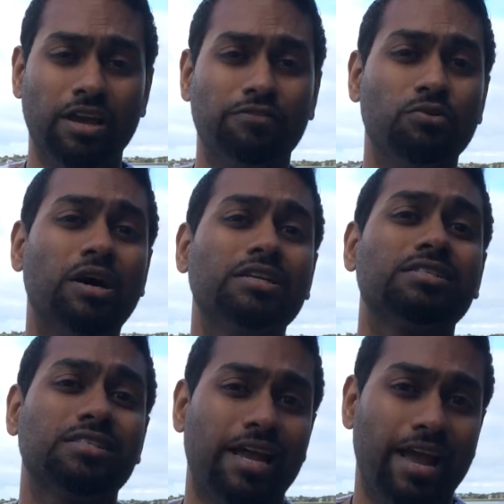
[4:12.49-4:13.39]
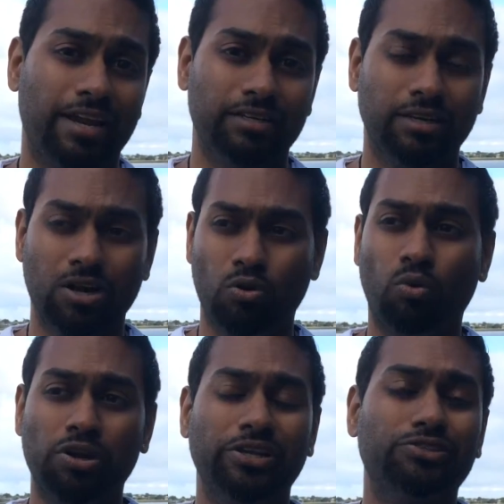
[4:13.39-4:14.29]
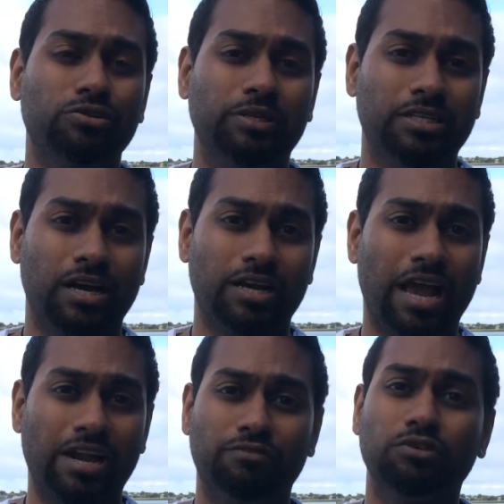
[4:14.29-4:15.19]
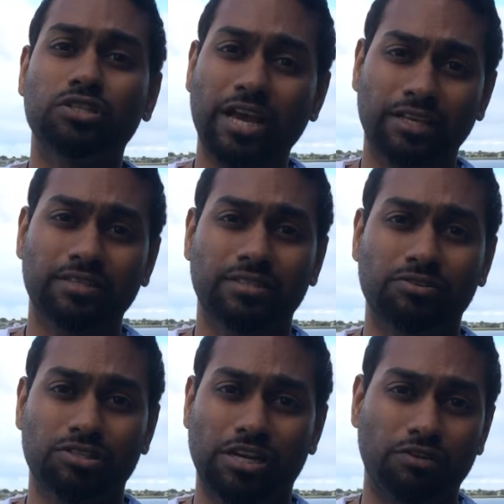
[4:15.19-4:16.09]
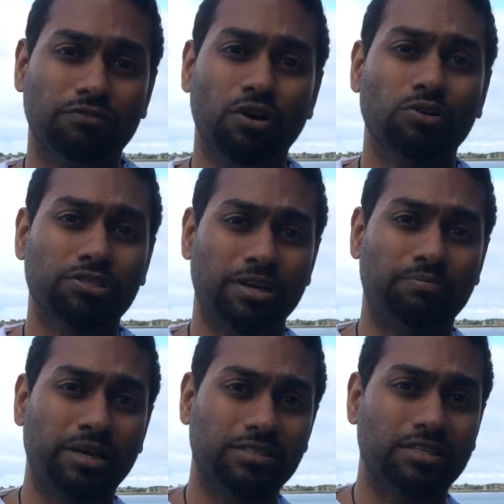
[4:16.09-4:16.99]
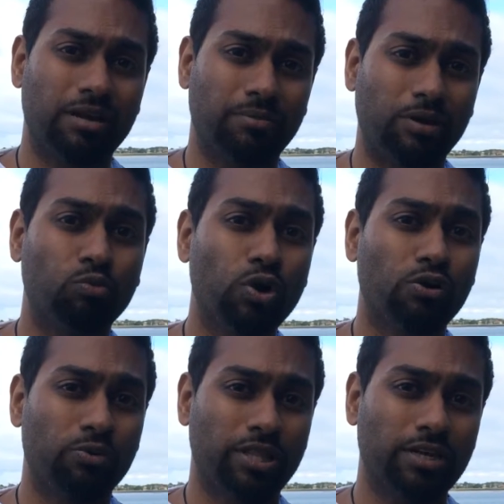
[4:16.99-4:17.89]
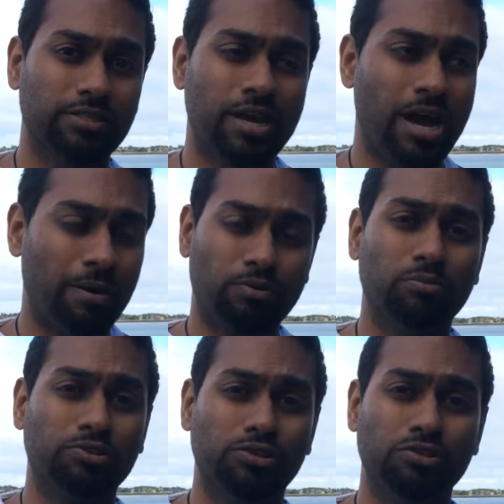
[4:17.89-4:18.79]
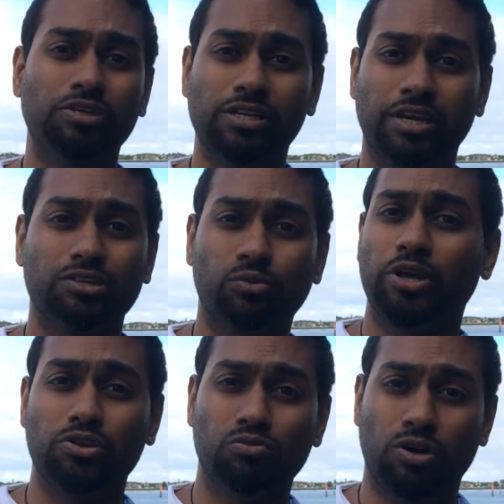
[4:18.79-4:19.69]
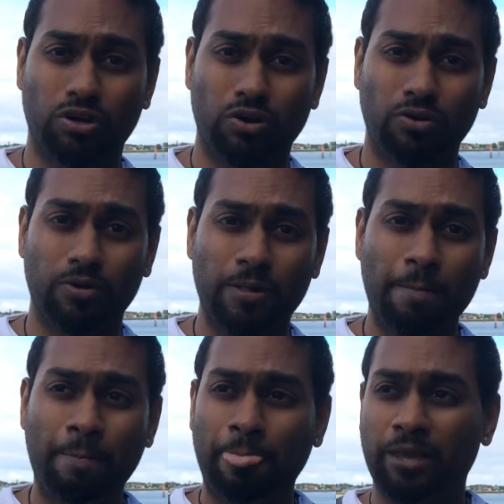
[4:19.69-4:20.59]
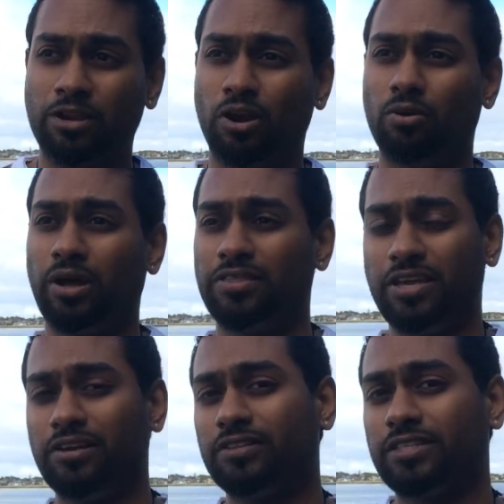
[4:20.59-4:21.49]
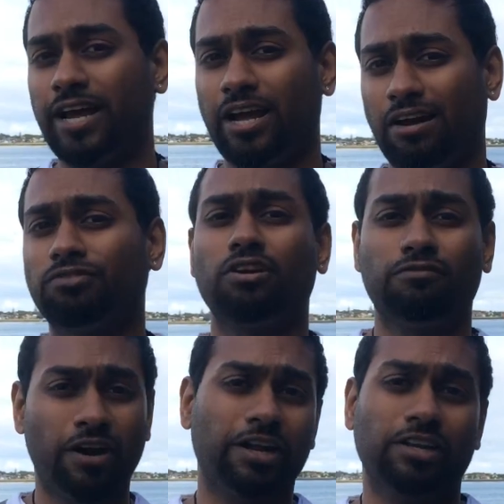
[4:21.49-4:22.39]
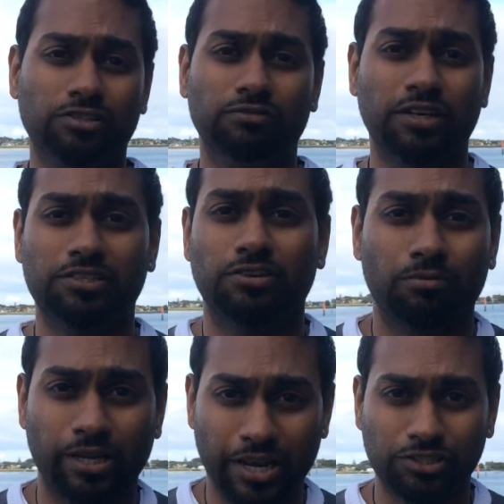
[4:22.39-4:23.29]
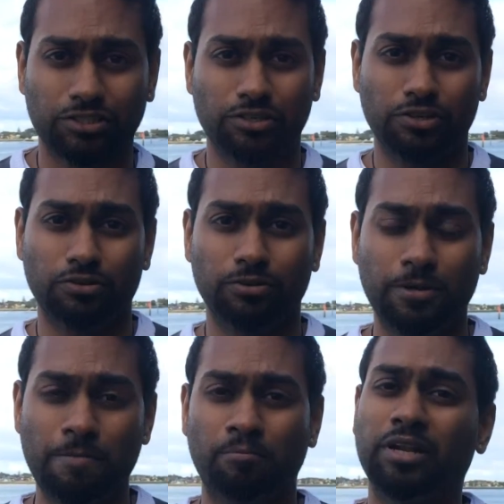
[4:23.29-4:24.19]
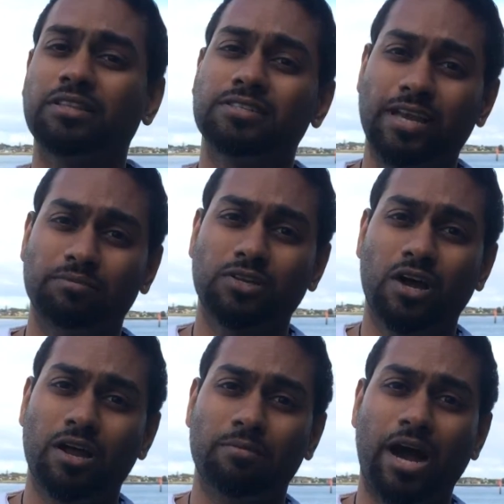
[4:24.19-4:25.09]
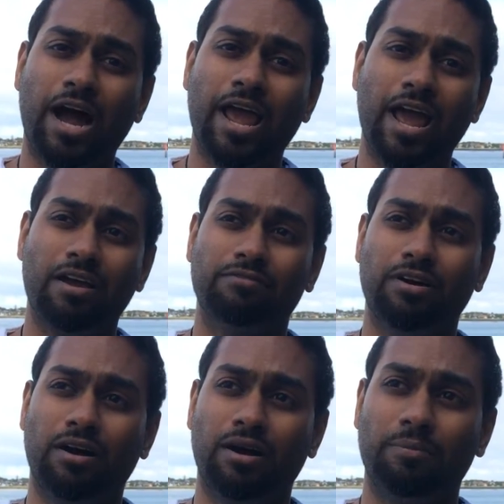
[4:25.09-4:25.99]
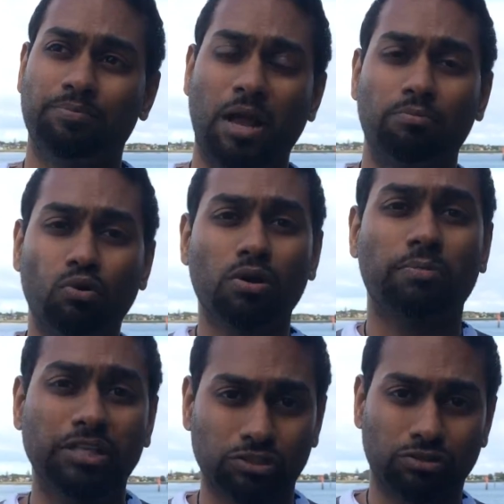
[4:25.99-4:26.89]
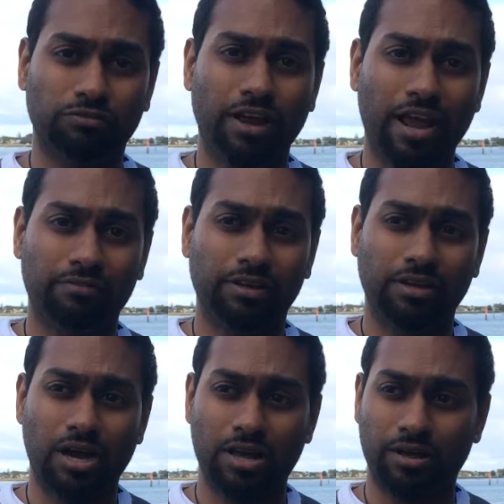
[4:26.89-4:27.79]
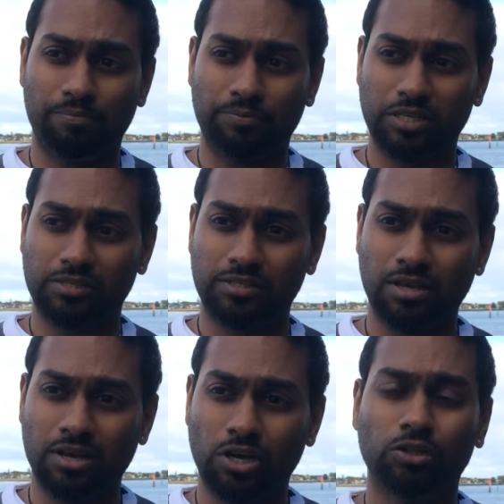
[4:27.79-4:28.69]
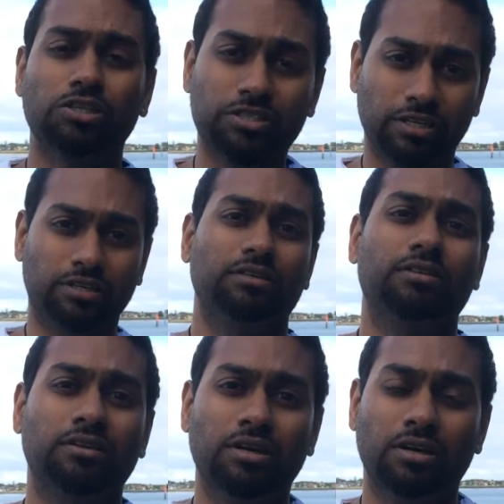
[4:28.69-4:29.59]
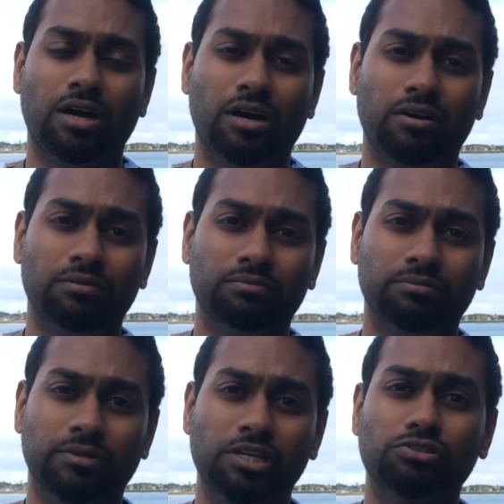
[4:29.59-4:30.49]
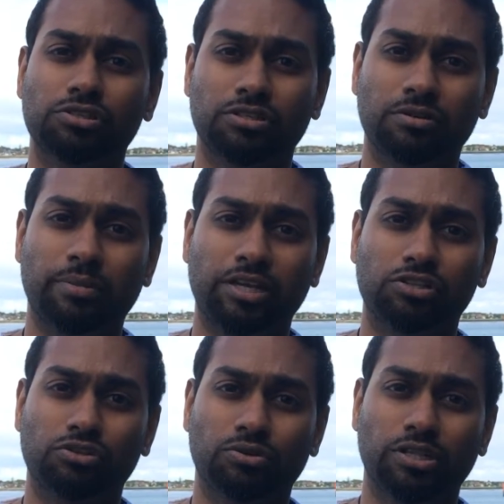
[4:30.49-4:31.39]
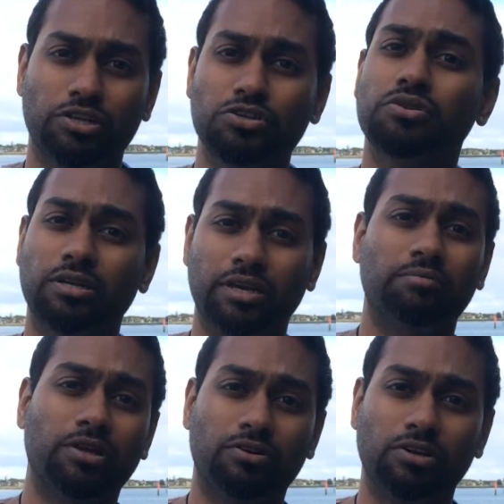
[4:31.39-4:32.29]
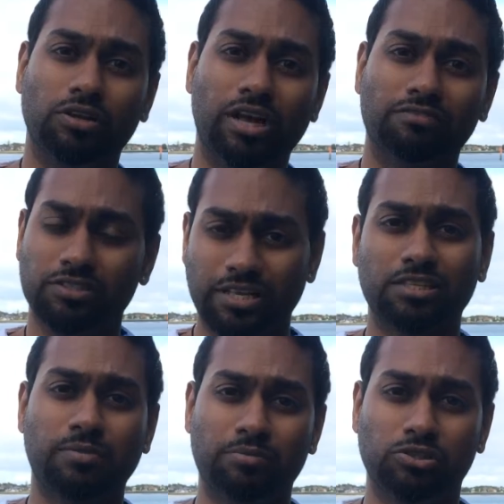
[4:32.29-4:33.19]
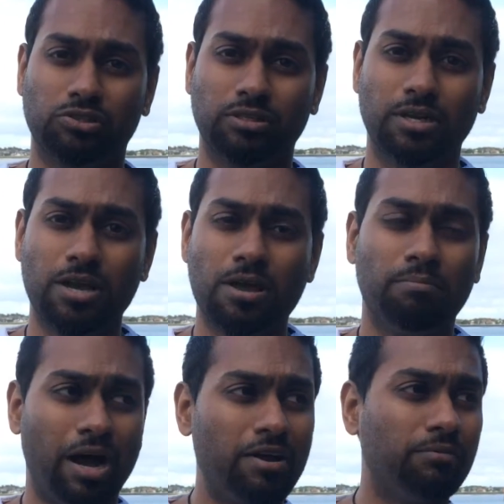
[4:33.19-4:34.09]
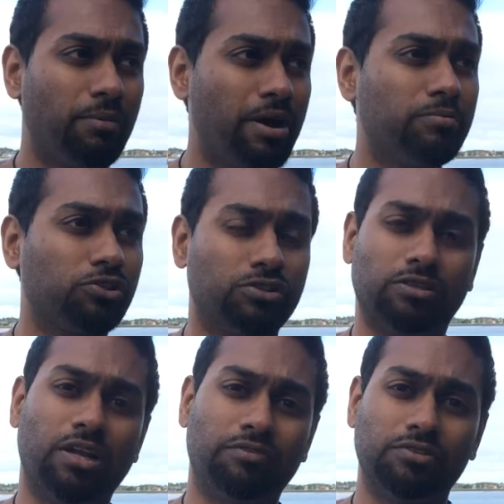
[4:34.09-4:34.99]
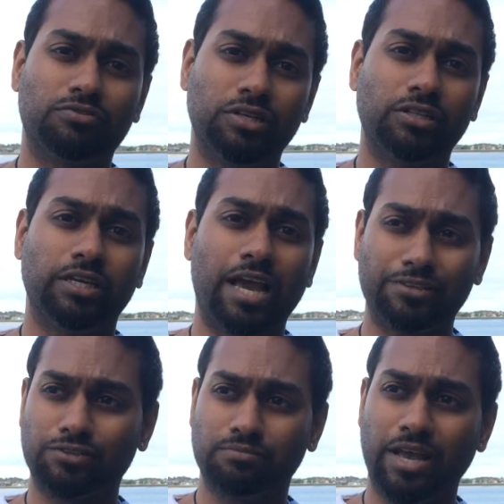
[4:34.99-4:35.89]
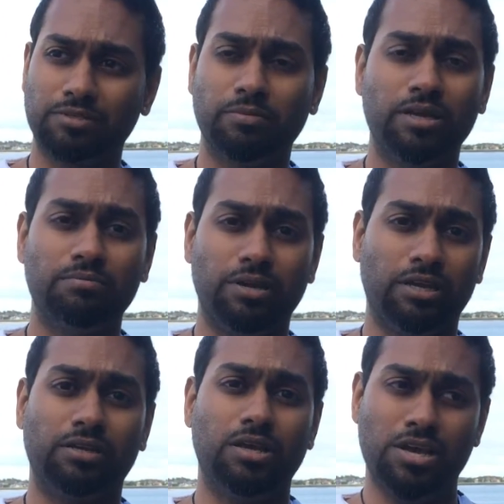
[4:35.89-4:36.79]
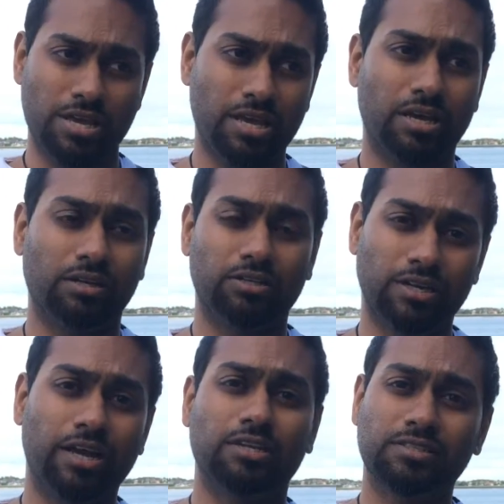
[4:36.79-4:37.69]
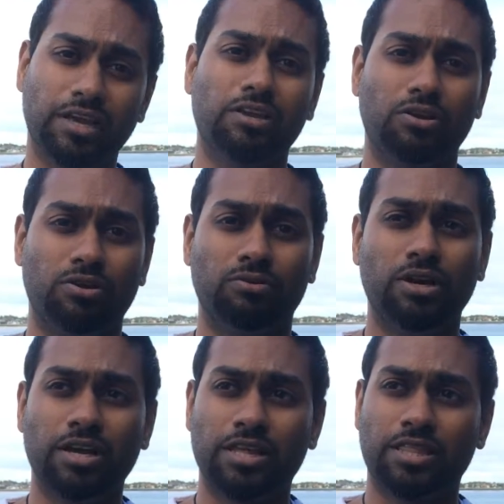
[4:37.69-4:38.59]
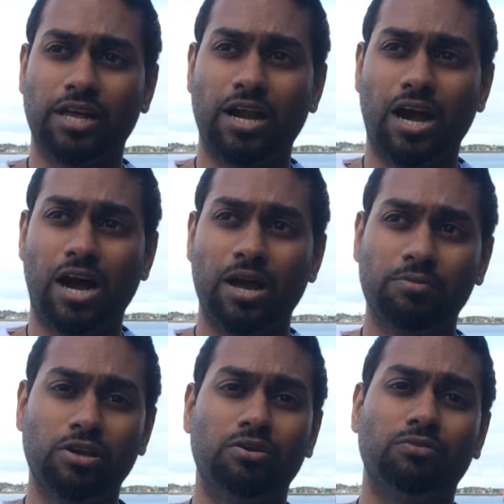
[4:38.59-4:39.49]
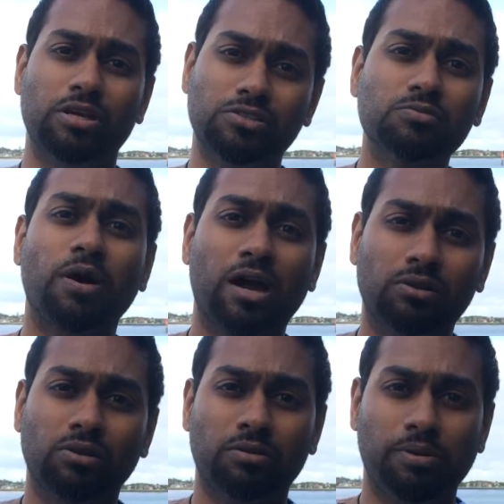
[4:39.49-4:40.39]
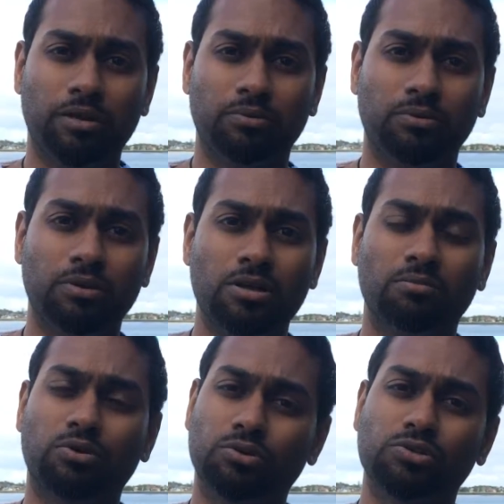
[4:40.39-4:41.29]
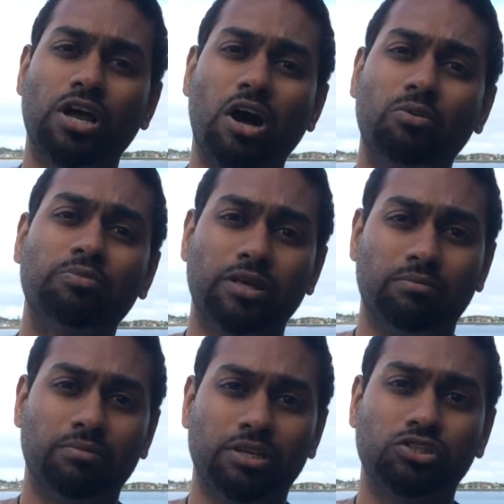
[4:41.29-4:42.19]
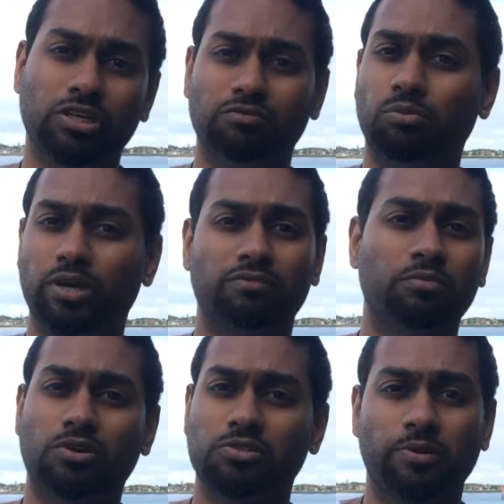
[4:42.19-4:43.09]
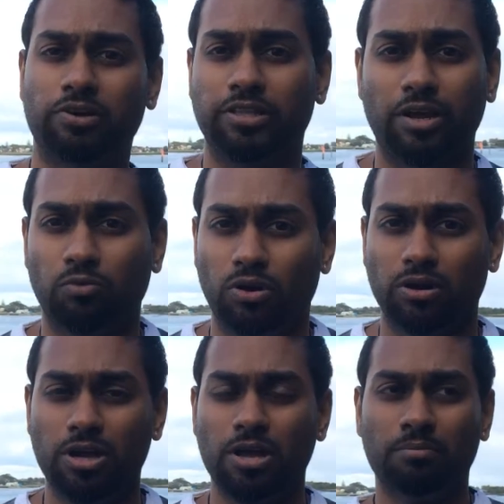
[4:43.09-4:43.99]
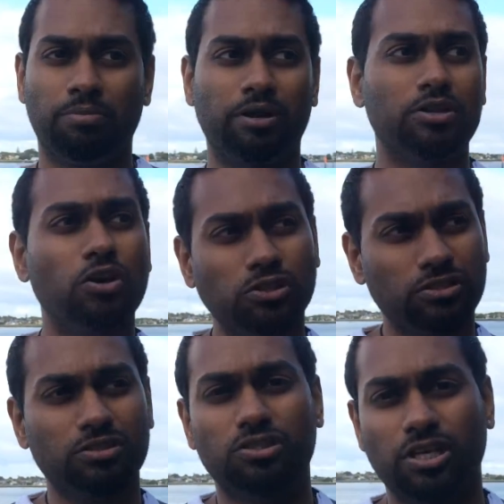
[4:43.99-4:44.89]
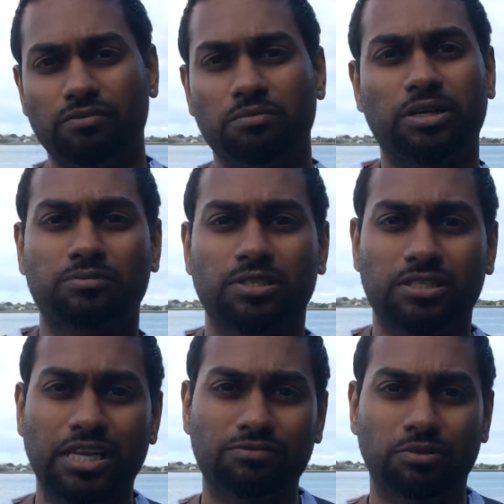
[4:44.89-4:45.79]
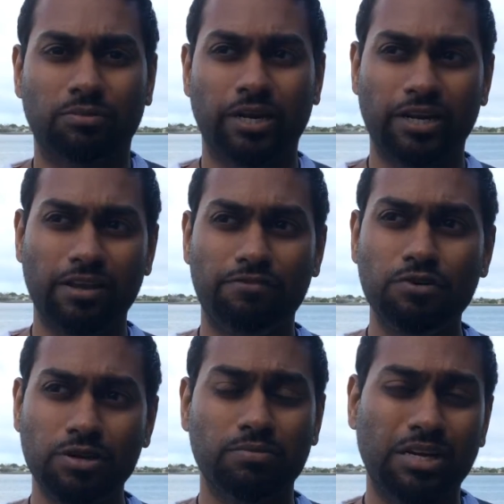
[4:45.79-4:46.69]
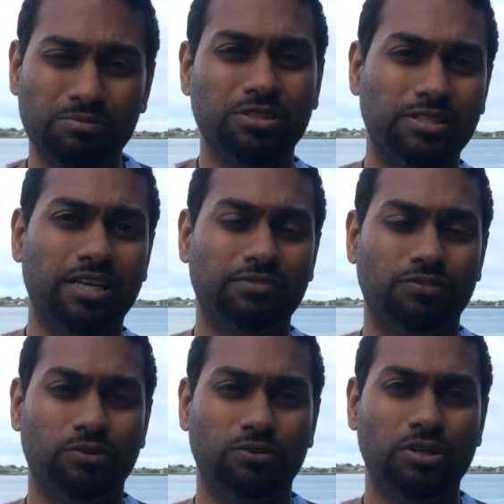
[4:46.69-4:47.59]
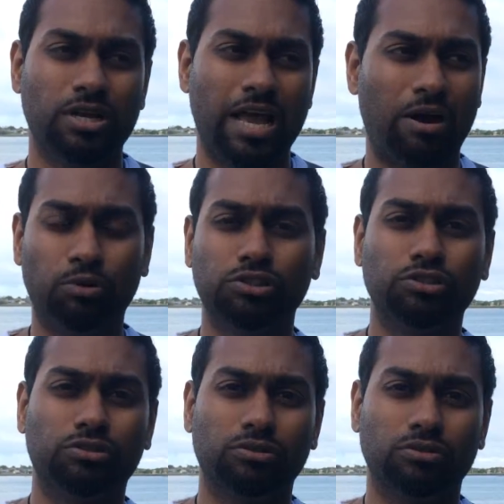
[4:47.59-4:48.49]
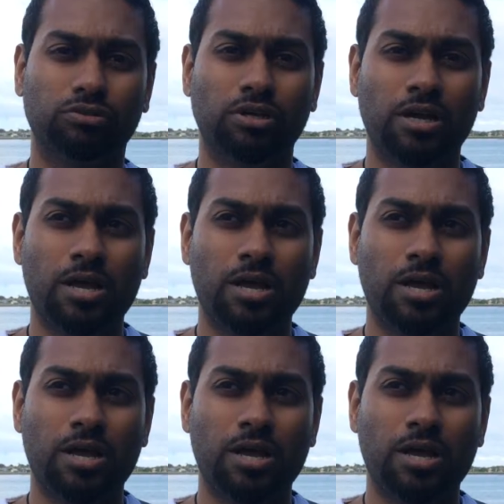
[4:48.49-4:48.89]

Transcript: if you understand what needs to be done, and if you take it seriously and you follow step by step and work with us, I promise you, you can get to where you want to go. At the end of the day, I've got a financial vested obligation in you. But at the same time, I have a broader picture of having this holistic interest in making sure that you can get better in your life, because that's my mission. My mission in life is really, as me being here today, to say to you that I'm here to inspire a lot of people, but also help them achieve whatever prosperity they want. But not just achieve and become successful, but if you can become successful at what you do,